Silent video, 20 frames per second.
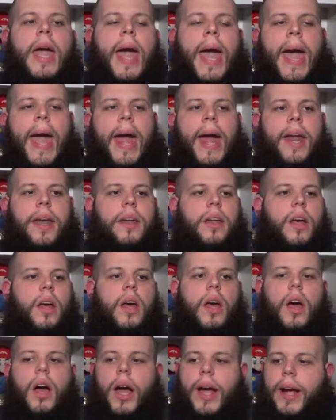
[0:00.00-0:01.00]
and
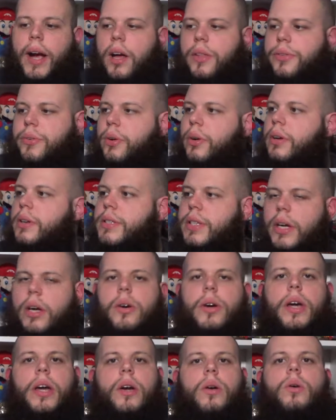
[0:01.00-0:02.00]
I got through it and I was like,
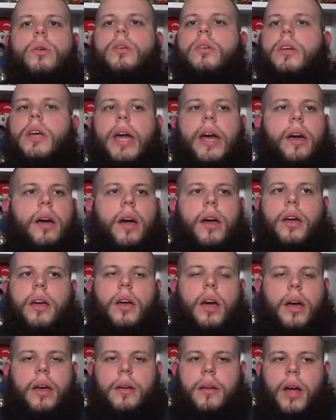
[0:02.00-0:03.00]
okay, cool, yeah,
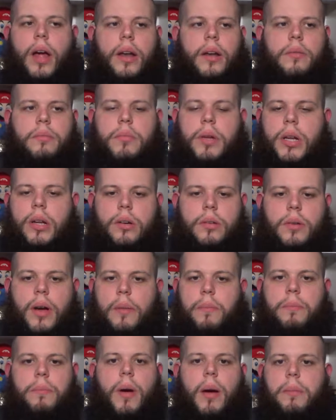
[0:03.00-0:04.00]

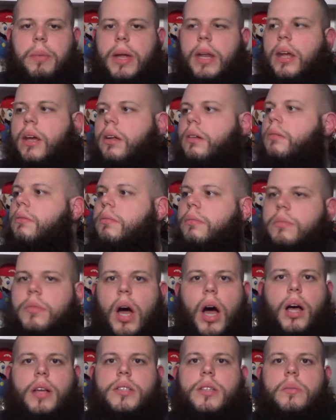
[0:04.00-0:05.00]
I beat it,
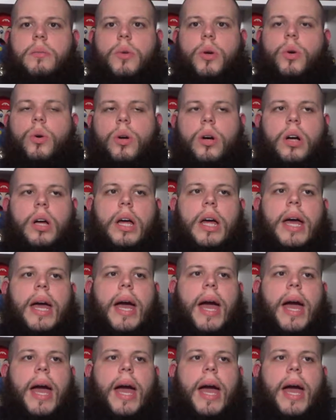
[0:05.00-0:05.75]
awesome, cool.